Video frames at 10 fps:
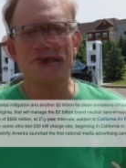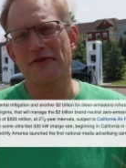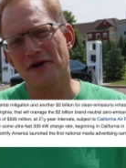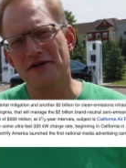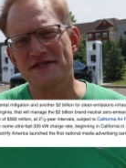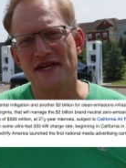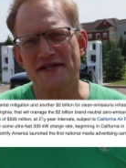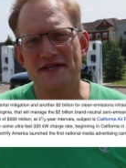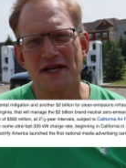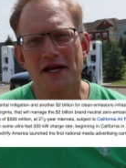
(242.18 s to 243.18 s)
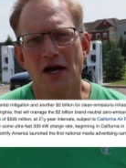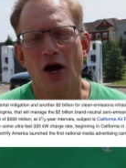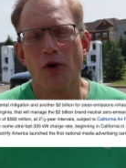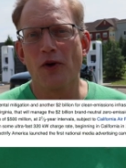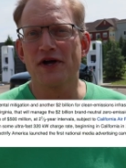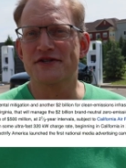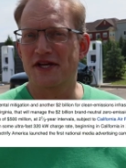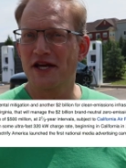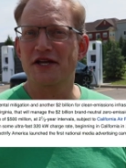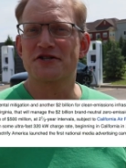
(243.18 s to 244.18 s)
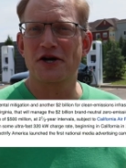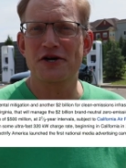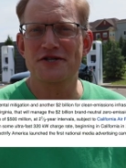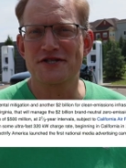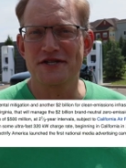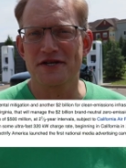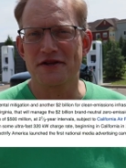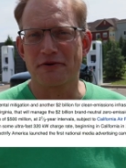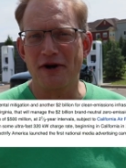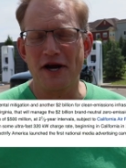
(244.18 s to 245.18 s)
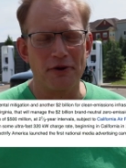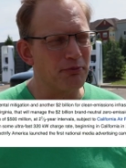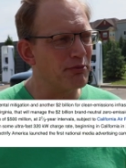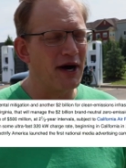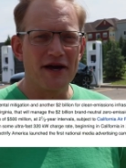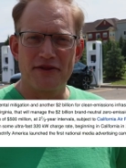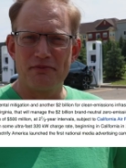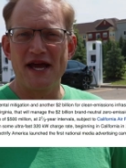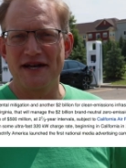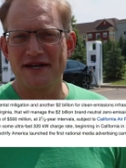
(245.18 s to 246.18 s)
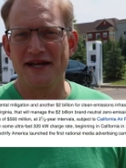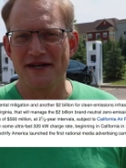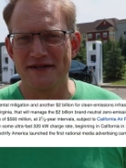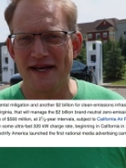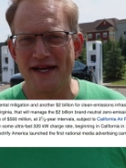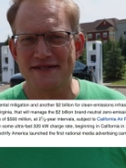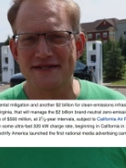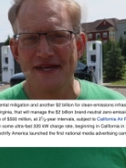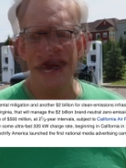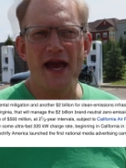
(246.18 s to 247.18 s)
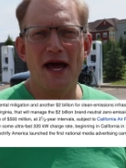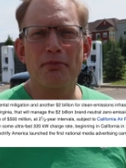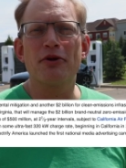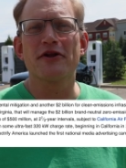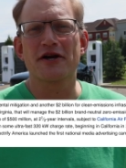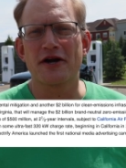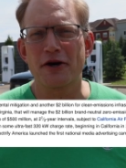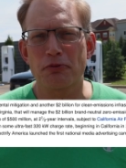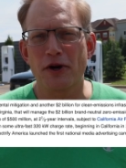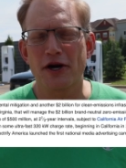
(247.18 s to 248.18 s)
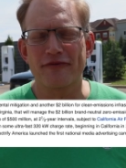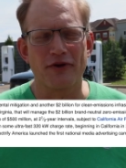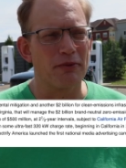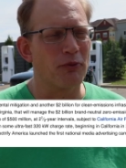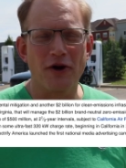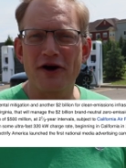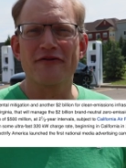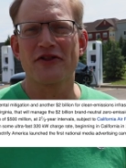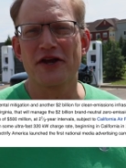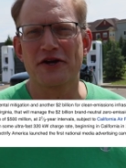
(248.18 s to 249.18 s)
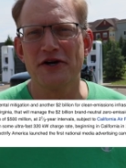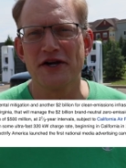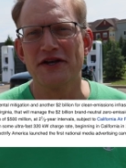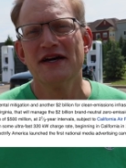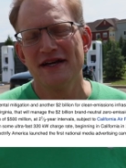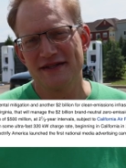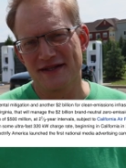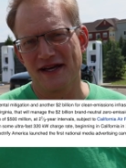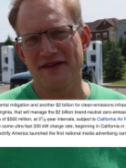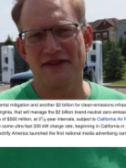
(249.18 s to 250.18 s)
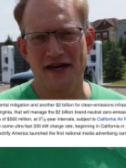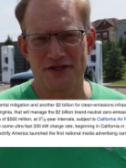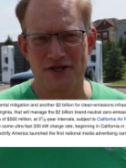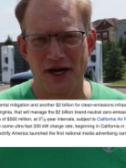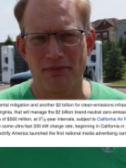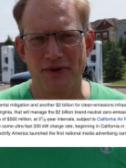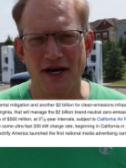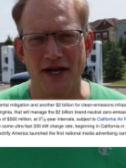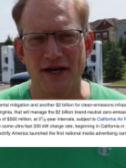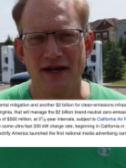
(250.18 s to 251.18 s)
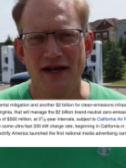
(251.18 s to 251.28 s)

their necessity was getting charges into the ground by the mandated dates and pulling hardware from wherever they could to get that job done.